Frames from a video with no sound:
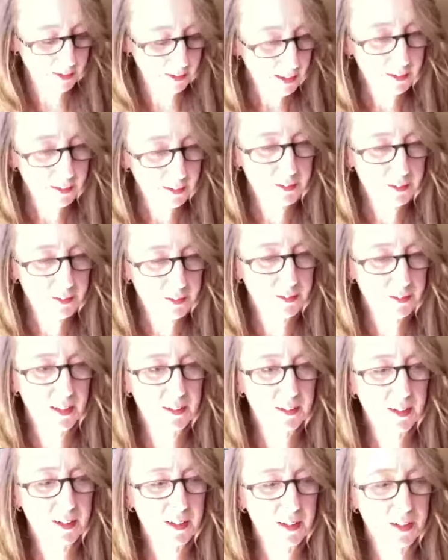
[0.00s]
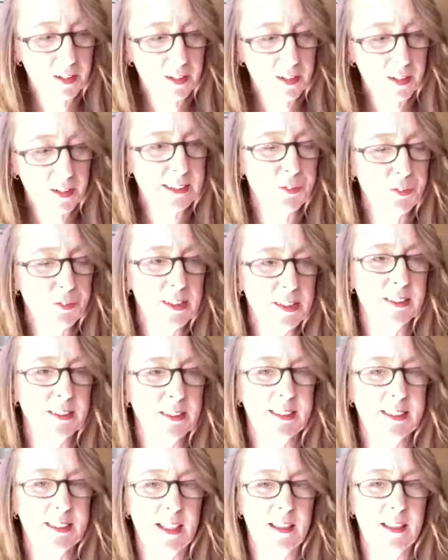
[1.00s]
and I think it's fair to
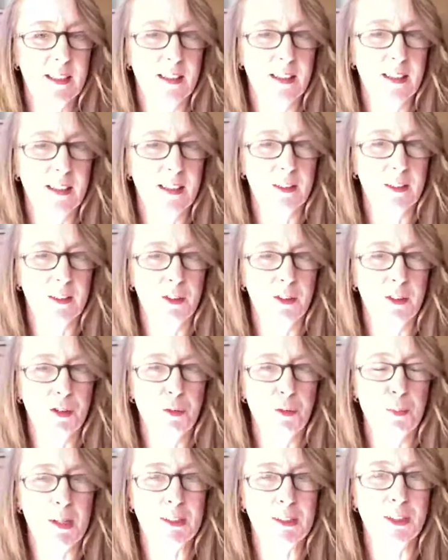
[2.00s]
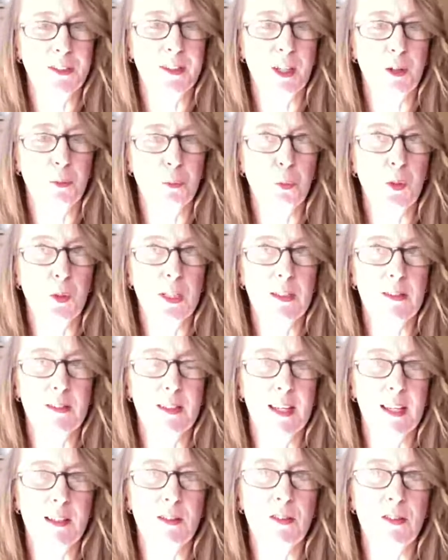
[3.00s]
say, you know, you mentioned that we
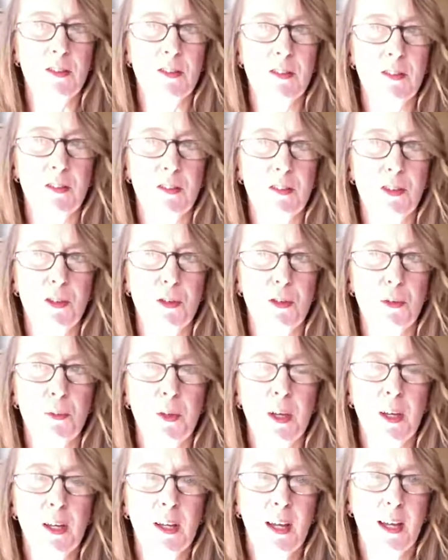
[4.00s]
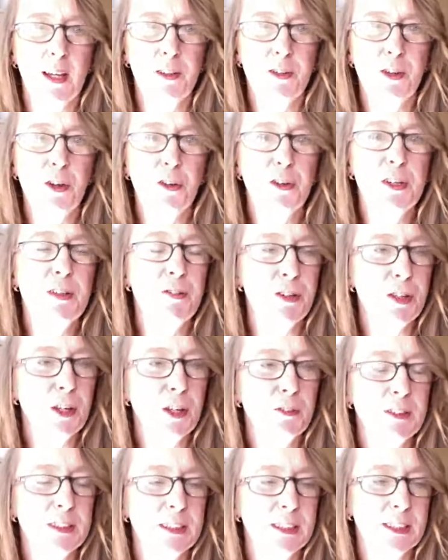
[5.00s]
tend to not even
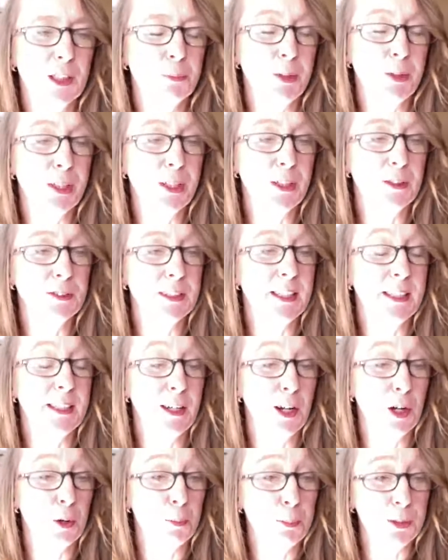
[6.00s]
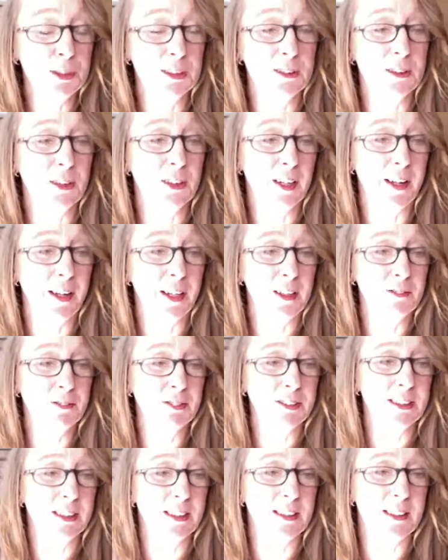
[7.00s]
notice that we're using it in our personal
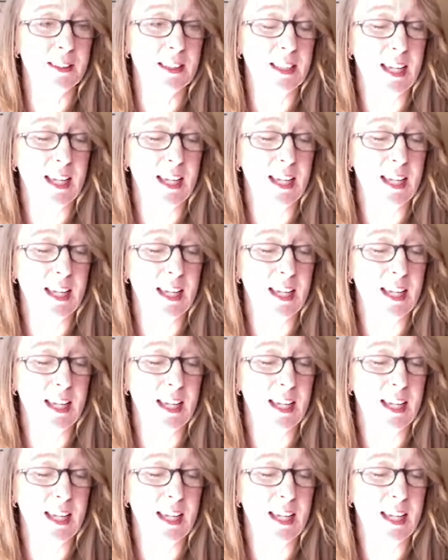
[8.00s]
lives, and